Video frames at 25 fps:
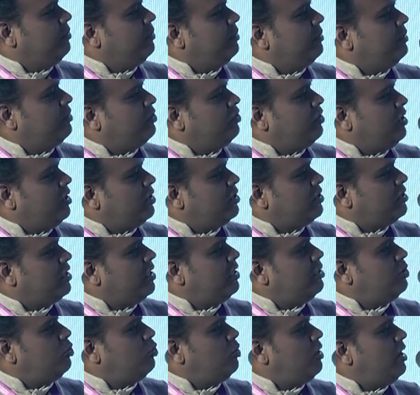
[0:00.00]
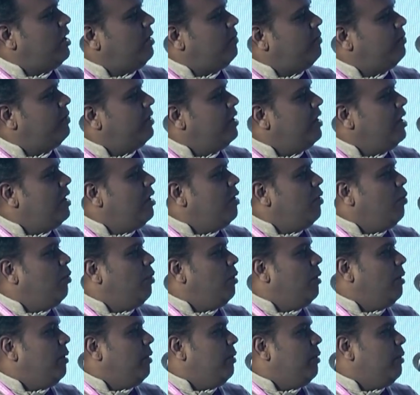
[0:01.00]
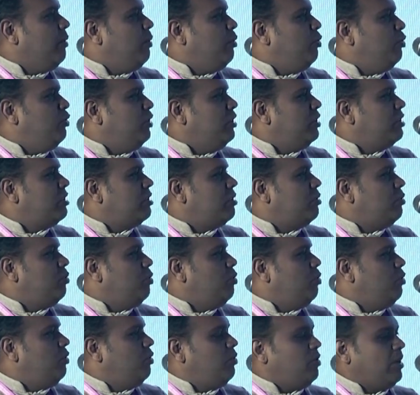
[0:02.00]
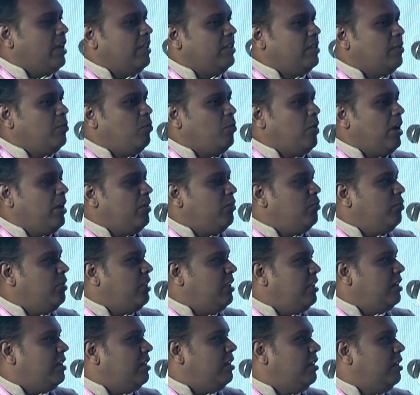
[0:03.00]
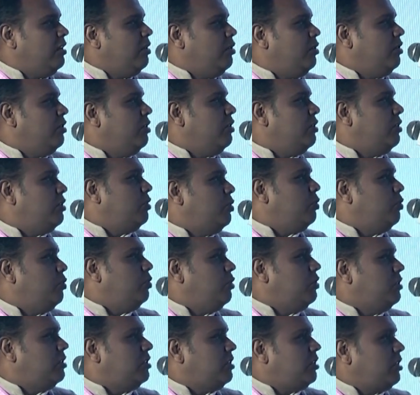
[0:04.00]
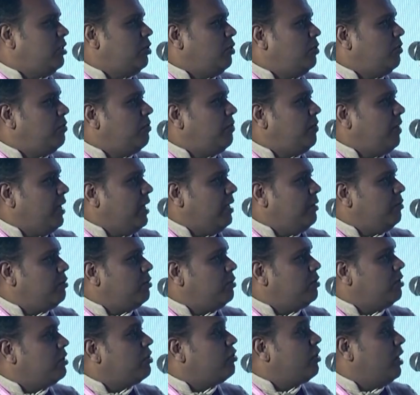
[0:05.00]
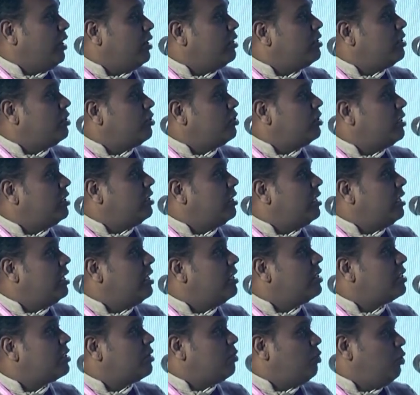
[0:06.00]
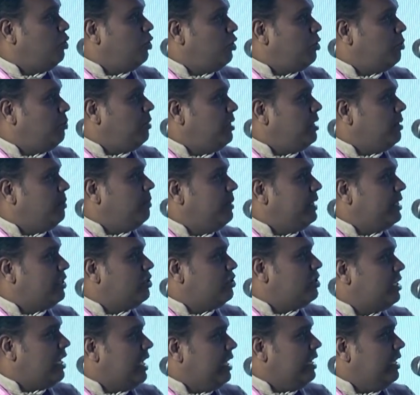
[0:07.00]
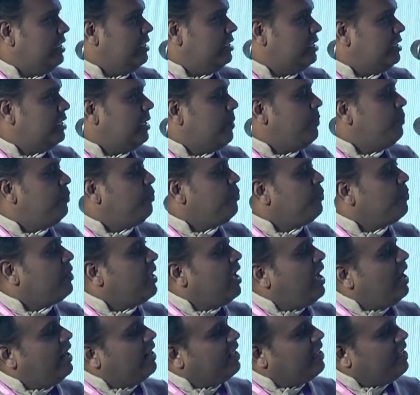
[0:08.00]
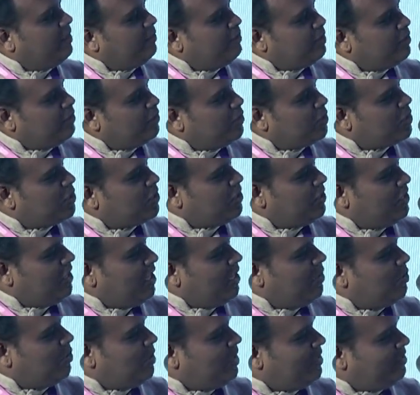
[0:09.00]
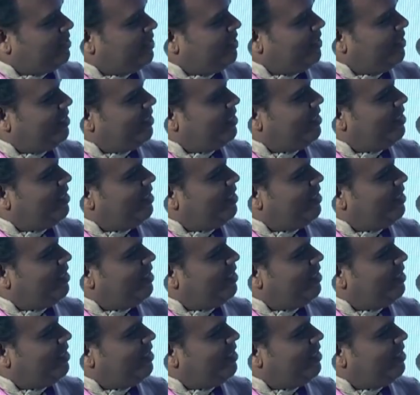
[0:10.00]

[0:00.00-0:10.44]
from WRX, who uh, I met many years ago in one of the tracks and I'm happy to inform that some of my inputs have